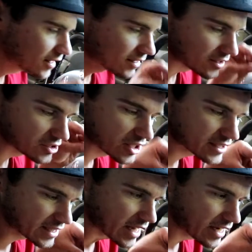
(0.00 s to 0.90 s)
You
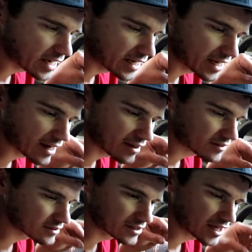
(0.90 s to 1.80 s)
just get it in, it
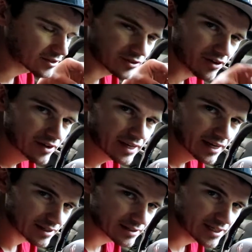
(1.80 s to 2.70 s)
takes forever to get
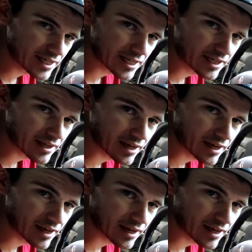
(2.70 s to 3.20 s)
it seated,